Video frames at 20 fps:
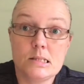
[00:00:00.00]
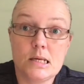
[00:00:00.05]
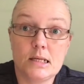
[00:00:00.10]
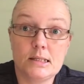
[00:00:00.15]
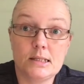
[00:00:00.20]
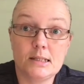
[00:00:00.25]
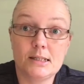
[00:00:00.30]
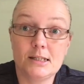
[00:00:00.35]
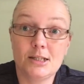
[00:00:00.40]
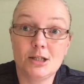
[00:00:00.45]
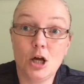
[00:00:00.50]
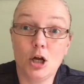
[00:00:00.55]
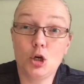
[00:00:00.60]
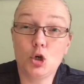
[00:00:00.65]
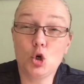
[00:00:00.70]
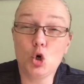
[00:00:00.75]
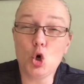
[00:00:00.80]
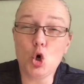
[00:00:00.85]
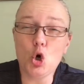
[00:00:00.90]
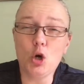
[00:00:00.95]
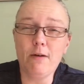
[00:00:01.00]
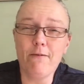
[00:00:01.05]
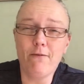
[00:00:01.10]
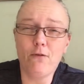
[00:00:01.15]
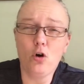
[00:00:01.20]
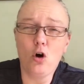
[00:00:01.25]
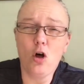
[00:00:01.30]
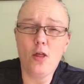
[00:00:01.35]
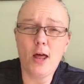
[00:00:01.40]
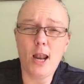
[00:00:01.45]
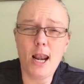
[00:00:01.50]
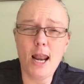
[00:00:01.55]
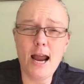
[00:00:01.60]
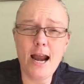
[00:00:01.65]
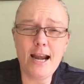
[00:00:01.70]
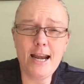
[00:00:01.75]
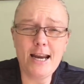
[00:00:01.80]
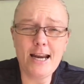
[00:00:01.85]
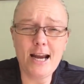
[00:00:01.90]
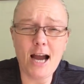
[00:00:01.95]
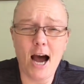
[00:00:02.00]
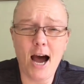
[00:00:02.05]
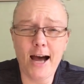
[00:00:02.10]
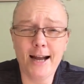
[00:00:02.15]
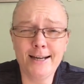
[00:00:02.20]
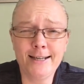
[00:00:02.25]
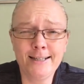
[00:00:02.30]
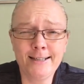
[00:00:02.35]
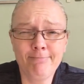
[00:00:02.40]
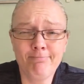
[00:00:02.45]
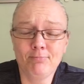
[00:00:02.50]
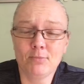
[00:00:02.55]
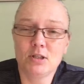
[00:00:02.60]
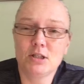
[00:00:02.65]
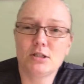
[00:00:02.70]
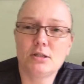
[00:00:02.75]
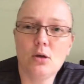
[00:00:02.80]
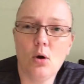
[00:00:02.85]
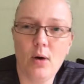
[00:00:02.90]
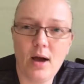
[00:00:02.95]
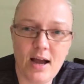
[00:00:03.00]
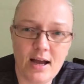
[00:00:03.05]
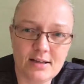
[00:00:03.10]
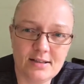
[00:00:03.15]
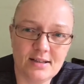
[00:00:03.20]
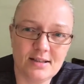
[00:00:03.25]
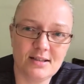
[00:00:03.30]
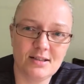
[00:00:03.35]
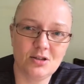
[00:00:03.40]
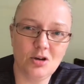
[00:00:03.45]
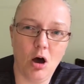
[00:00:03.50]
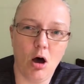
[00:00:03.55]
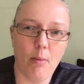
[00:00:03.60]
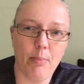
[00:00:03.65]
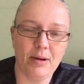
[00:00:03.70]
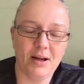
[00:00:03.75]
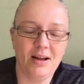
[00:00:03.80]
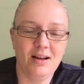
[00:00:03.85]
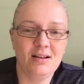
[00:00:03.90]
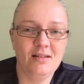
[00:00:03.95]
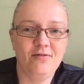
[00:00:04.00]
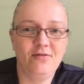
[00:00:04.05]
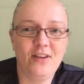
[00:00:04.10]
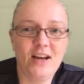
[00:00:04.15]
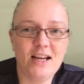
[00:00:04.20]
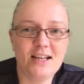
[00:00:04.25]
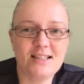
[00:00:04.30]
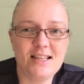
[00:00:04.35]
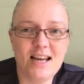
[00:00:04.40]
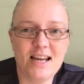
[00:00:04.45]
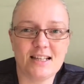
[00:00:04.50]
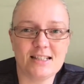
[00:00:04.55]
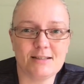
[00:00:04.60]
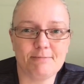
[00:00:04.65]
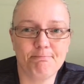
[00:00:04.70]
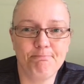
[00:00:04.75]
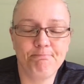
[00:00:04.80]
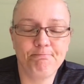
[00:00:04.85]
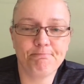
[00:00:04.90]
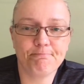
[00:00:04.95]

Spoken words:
This is not good for the lady gone. So I had to stop and fix it.